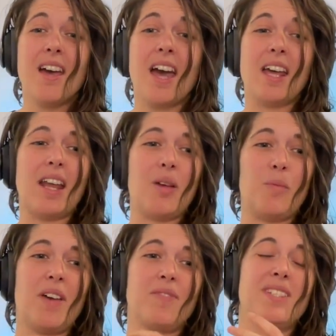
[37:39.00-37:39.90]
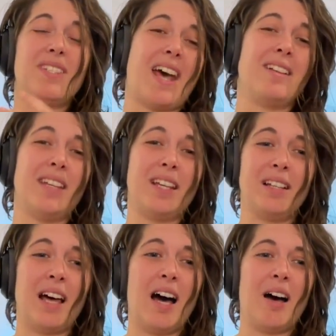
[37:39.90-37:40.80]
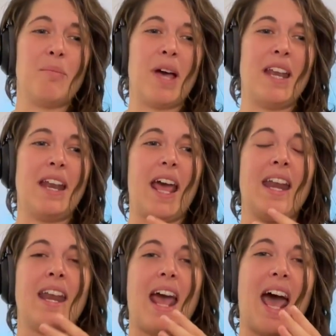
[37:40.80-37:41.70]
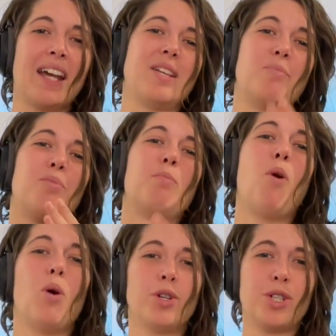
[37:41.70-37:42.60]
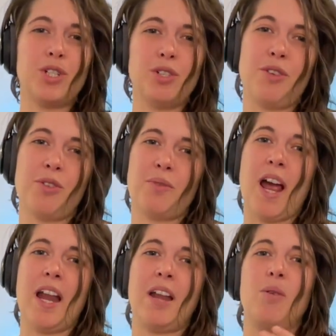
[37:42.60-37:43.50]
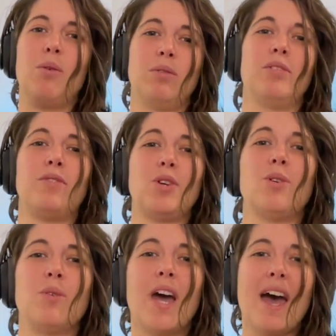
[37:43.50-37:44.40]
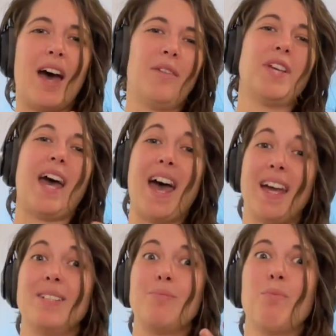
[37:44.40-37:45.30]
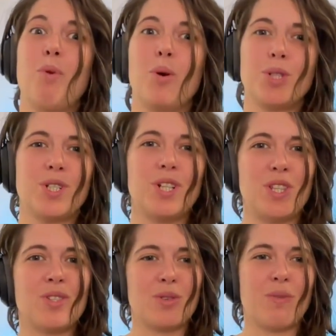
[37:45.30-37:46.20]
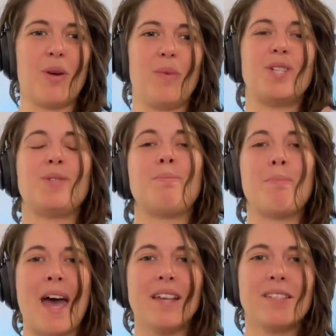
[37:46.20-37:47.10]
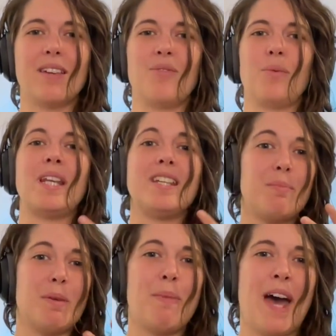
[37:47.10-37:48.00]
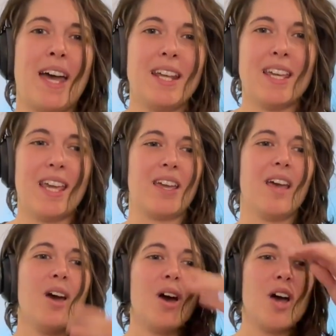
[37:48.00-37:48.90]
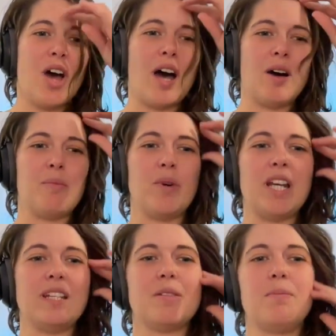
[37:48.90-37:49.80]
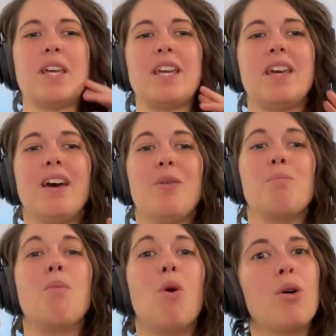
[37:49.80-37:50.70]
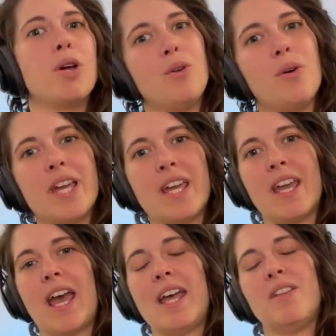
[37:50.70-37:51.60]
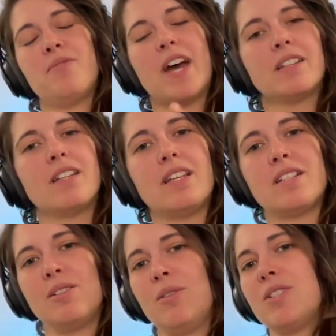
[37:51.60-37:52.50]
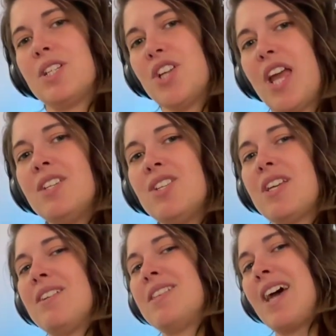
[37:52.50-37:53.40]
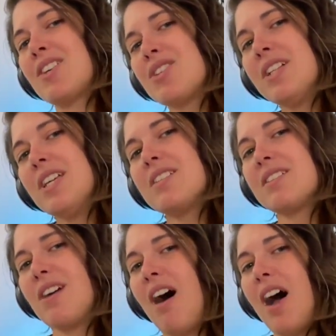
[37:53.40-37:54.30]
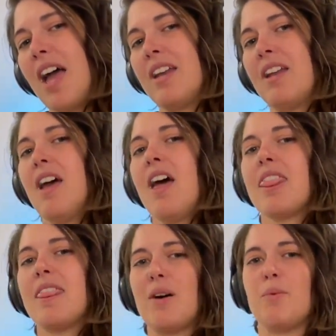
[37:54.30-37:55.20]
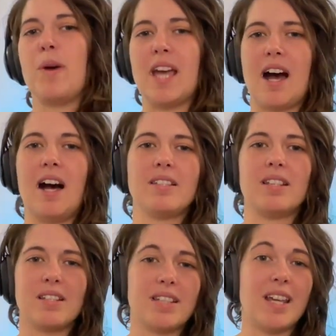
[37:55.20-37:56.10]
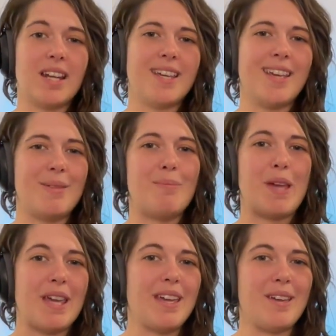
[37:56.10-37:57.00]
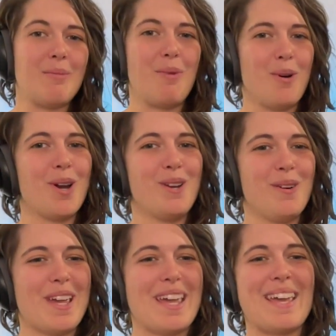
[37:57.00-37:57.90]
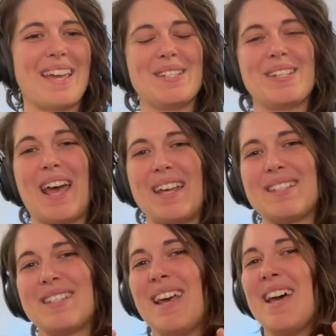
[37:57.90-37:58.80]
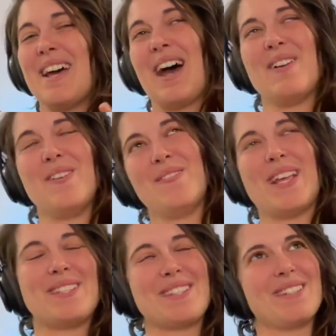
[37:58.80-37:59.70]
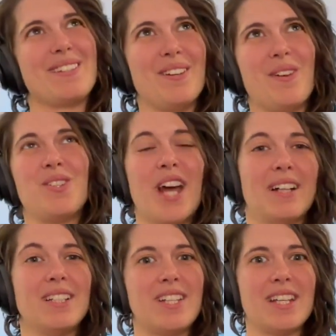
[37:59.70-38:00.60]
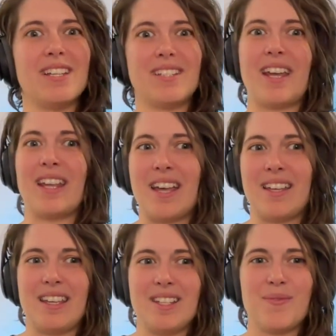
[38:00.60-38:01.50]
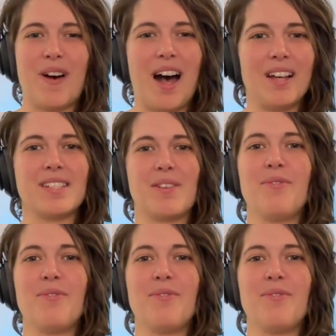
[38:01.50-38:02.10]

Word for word: and and we have to sound the alarm and and act in proportion to the threat and all of you have to act in proportion to this threat which is massive we need to be panicking um, we need to be more annoying and the fact that these laws are changing is actually a sign that we are succeeding in being more annoying as as and as you know challenging as that uh, is for us to